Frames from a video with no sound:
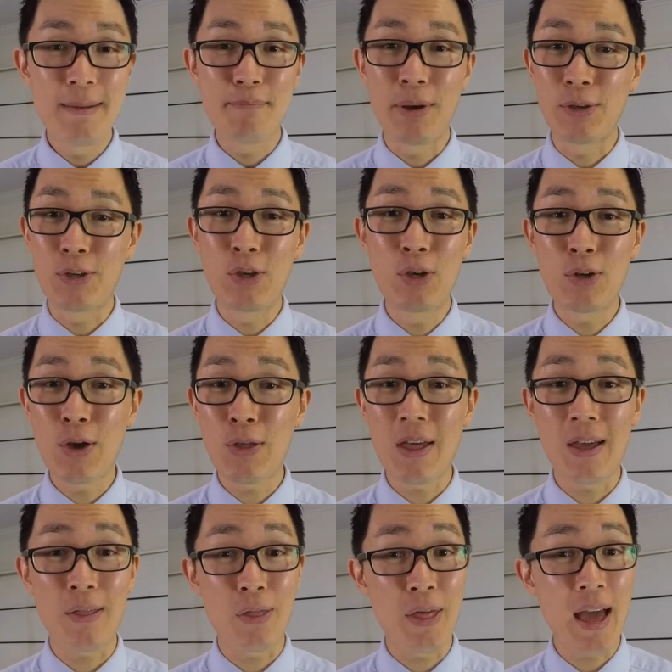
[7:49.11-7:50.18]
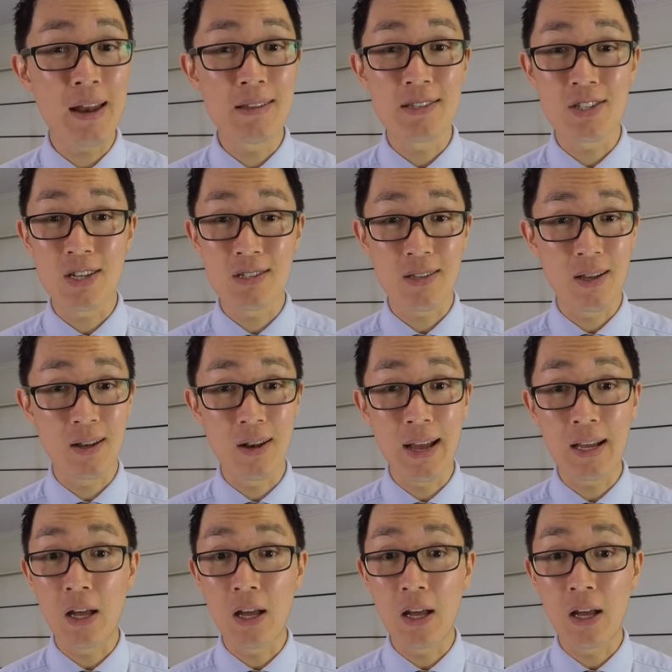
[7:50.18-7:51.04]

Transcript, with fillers: But you know that that is just like